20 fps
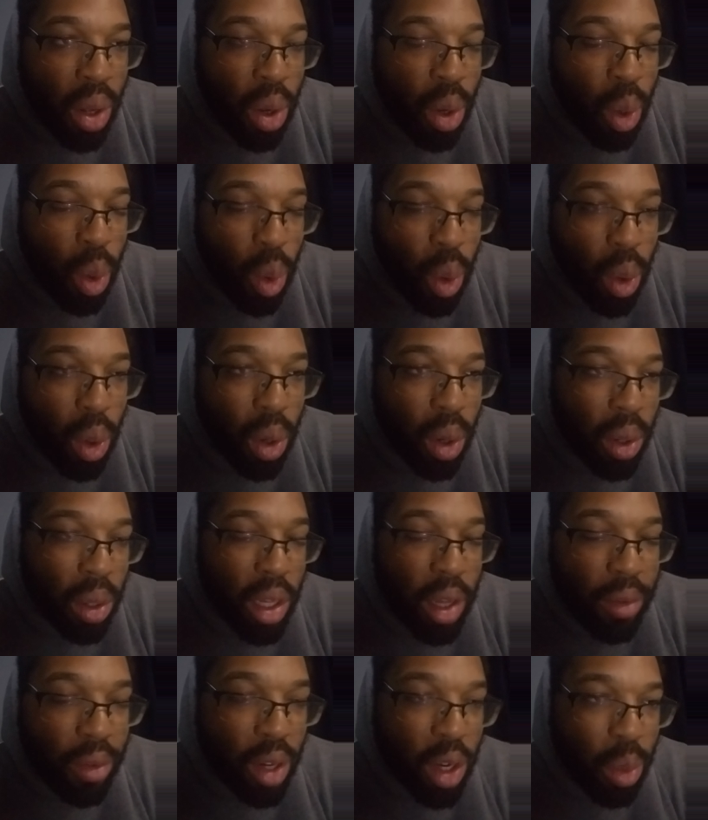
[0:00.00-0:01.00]
or
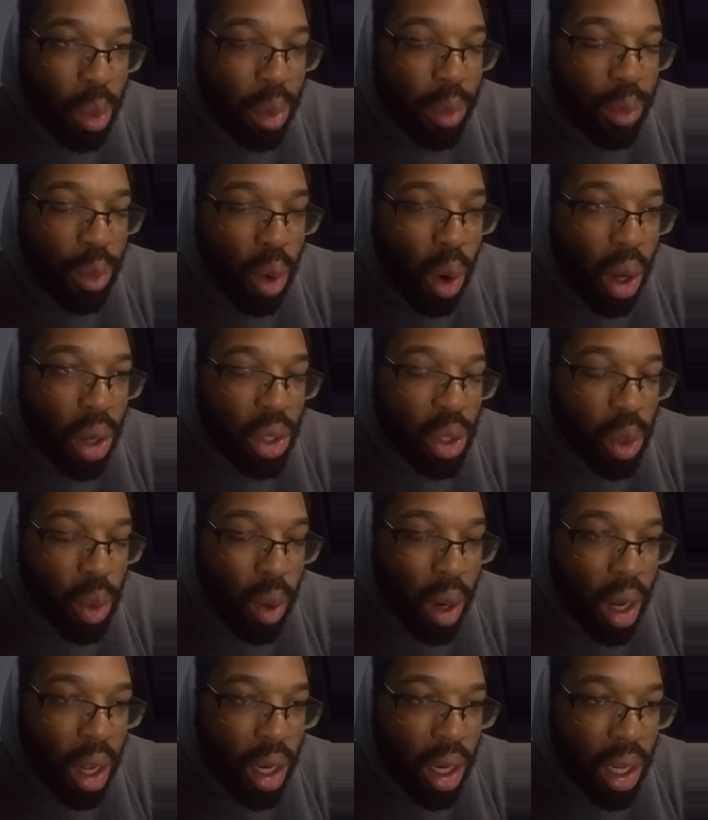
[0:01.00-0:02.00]
even with raw
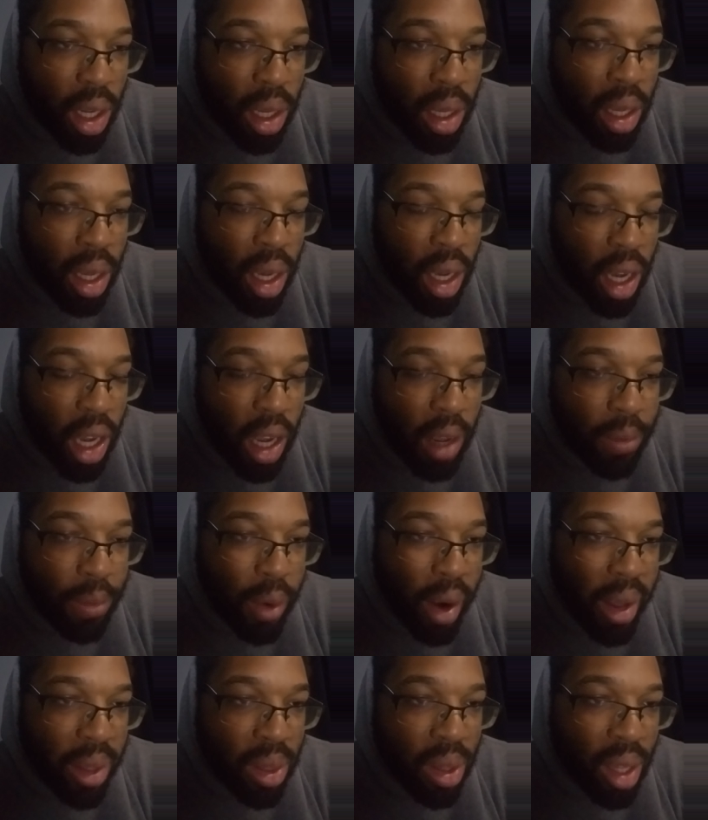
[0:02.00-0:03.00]
squatting, and
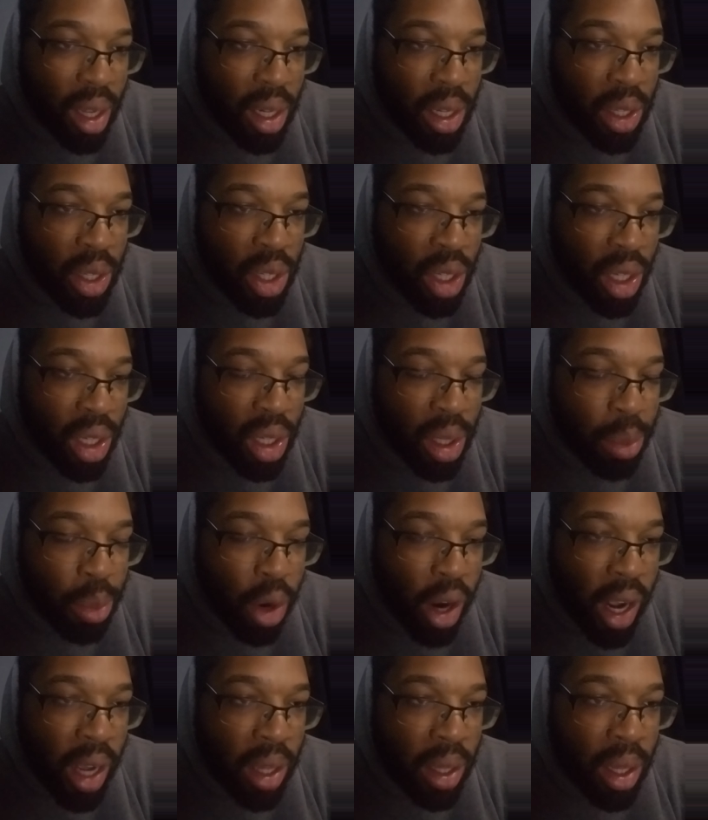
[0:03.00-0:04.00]
for athleticism,
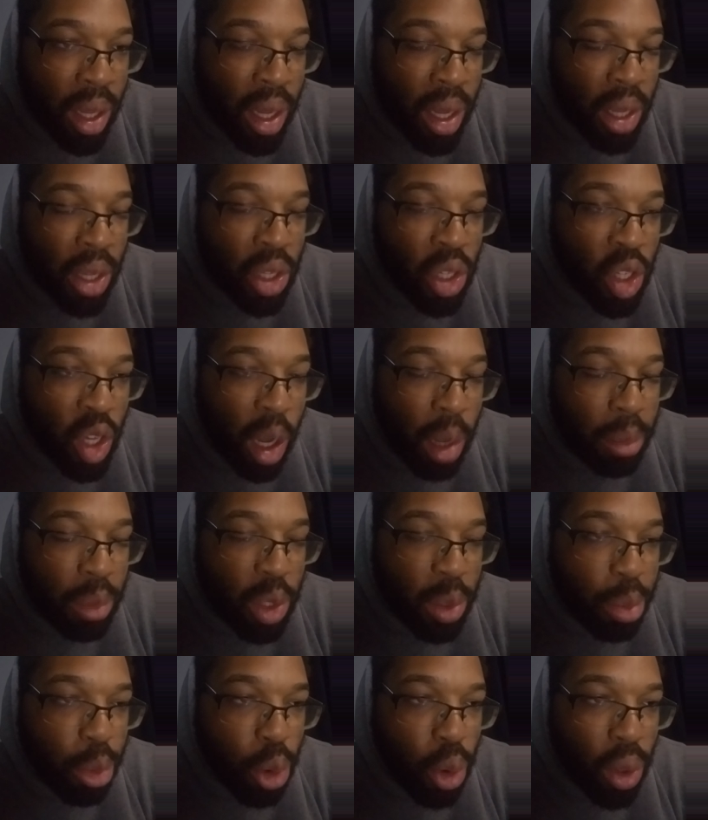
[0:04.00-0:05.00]
right? Some
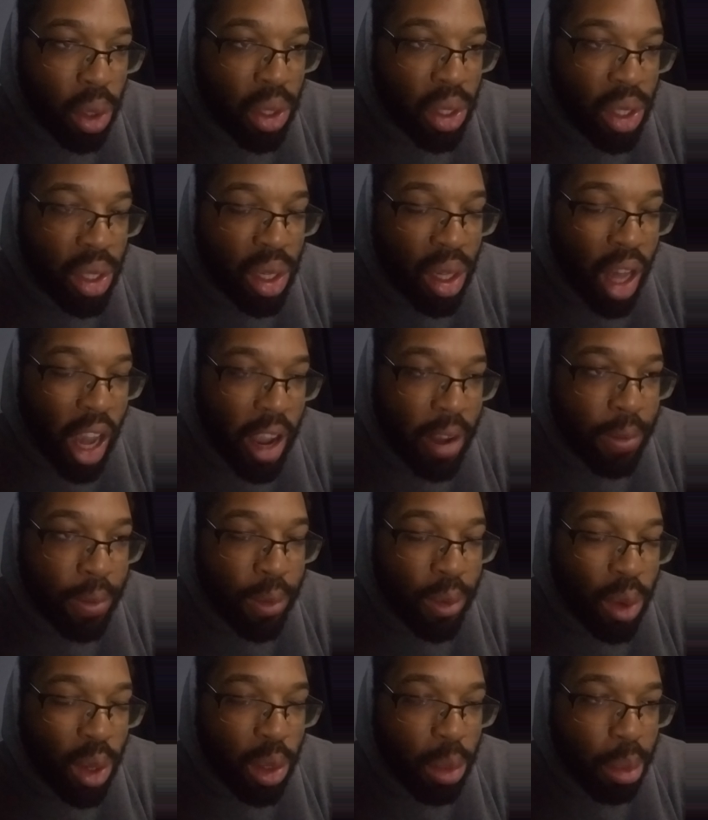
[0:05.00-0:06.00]
sports like
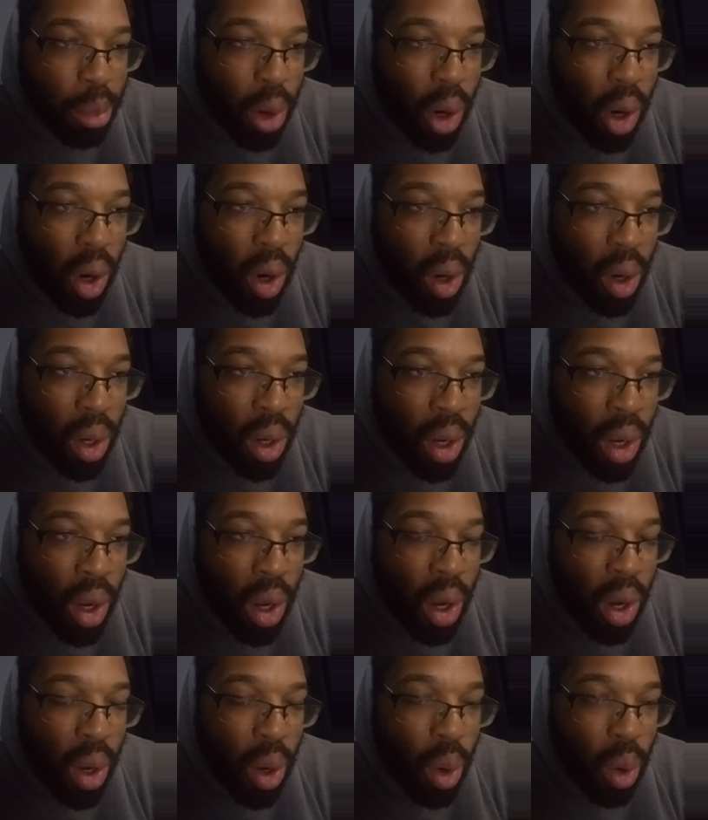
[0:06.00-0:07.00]
football
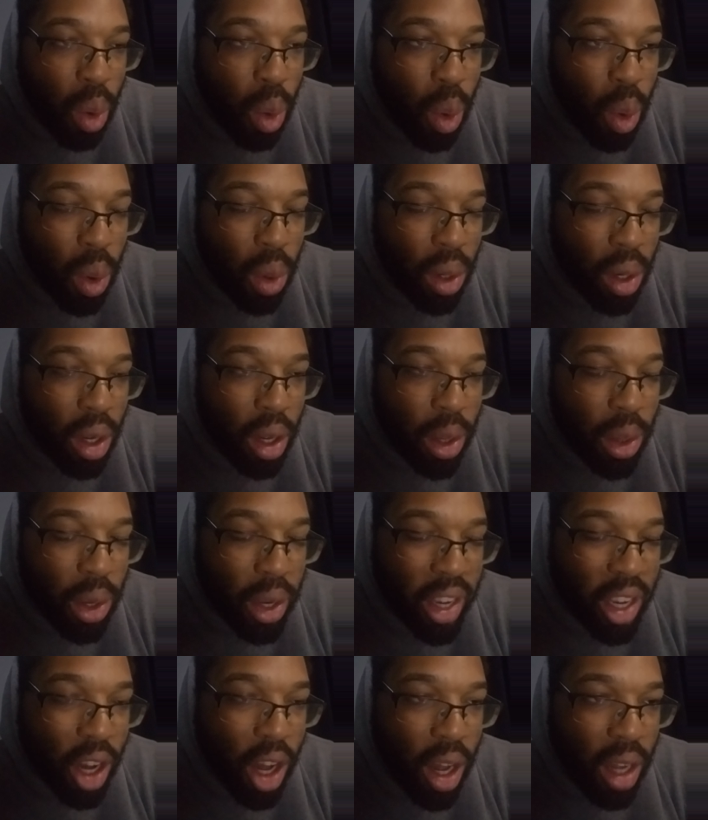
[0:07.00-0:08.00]
or other
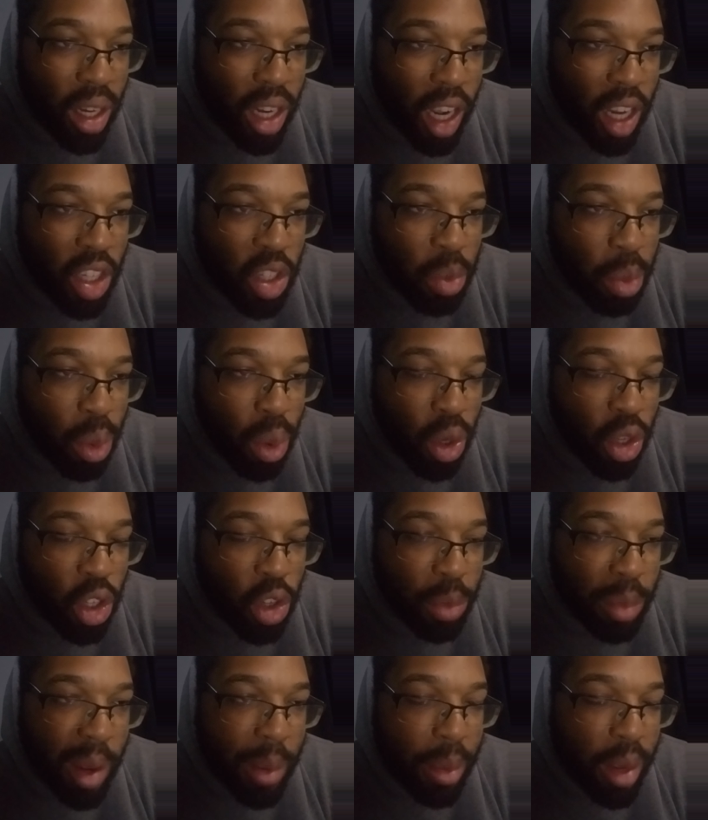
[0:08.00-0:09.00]
contact sports,
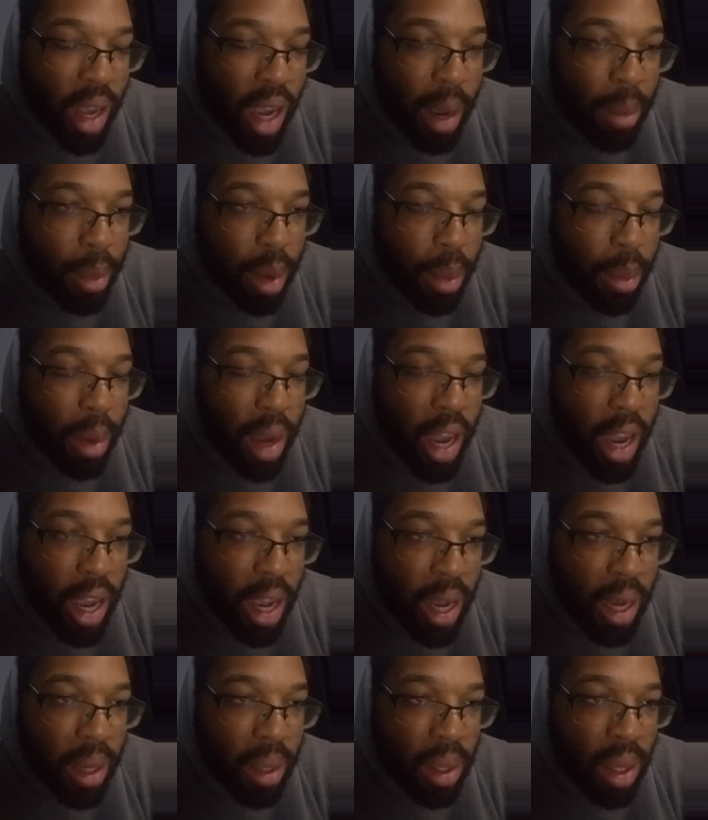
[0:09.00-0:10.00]
maybe
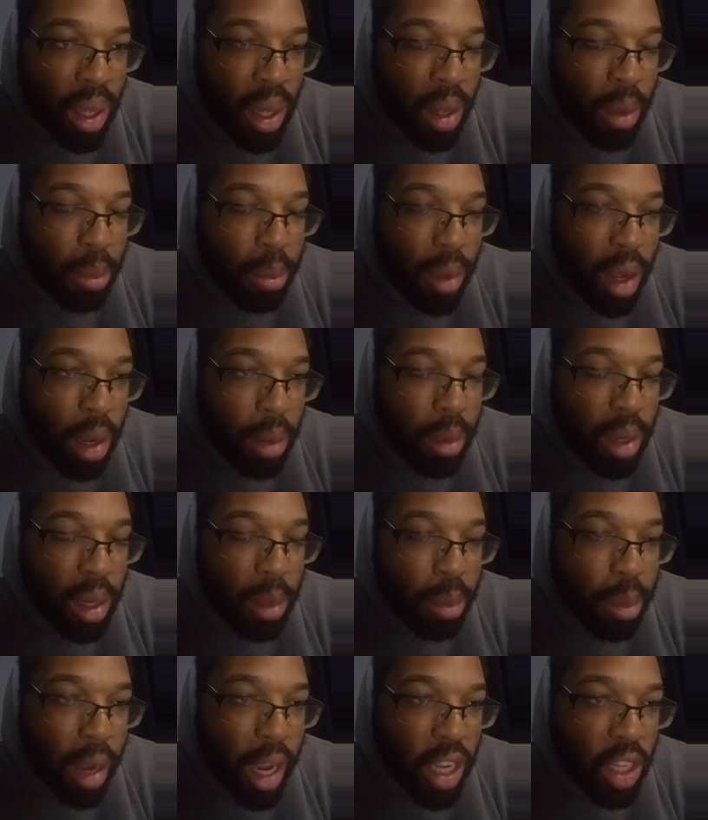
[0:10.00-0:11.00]
MMA, maybe
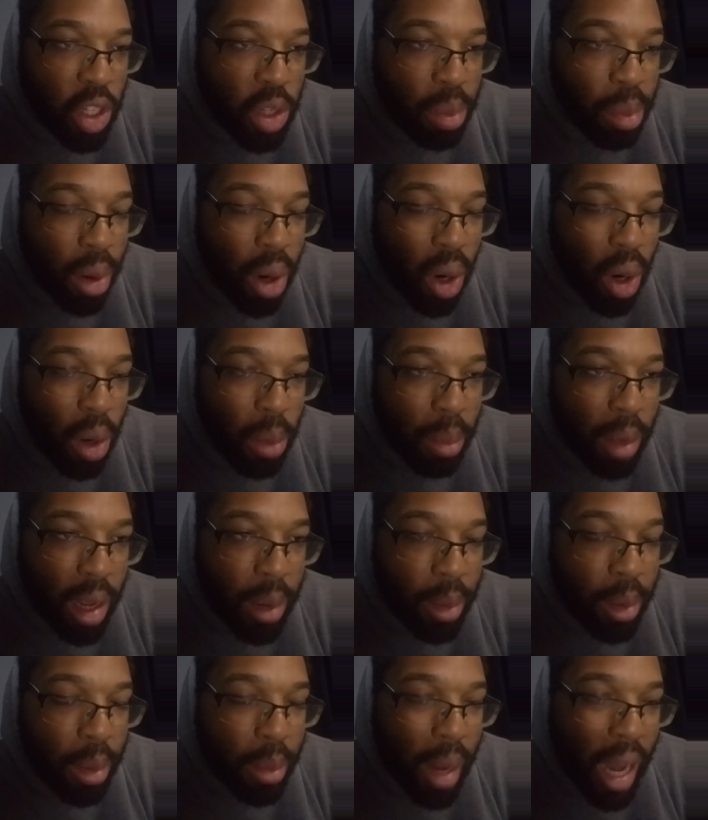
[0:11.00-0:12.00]
baseball,
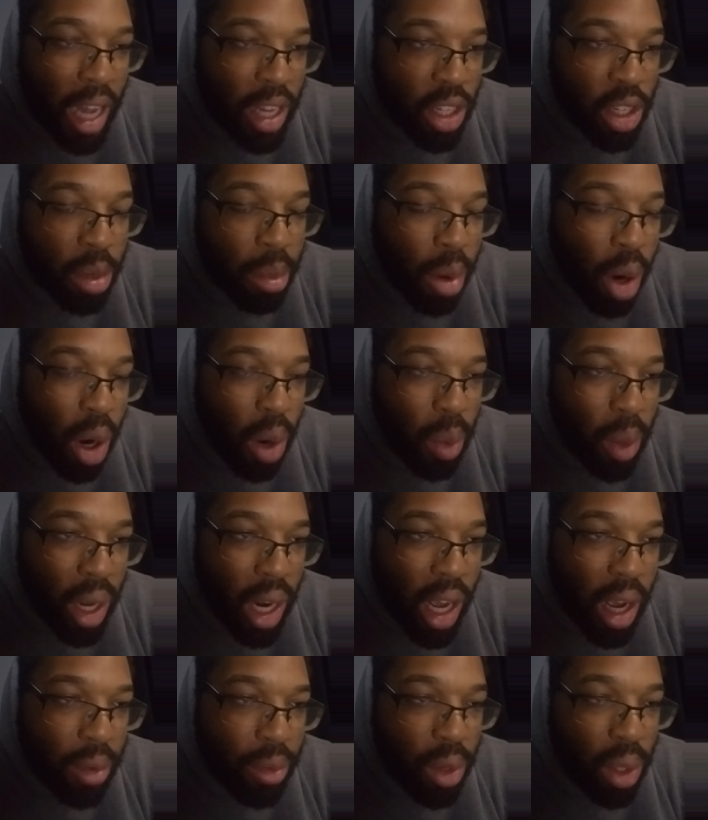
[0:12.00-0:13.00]
maybe basketball,
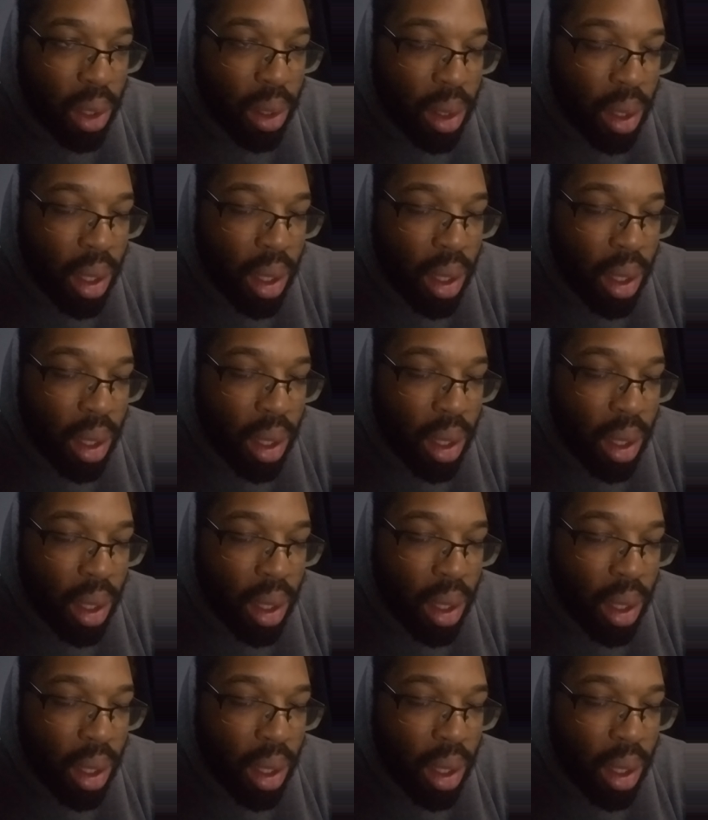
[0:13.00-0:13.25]
whatever.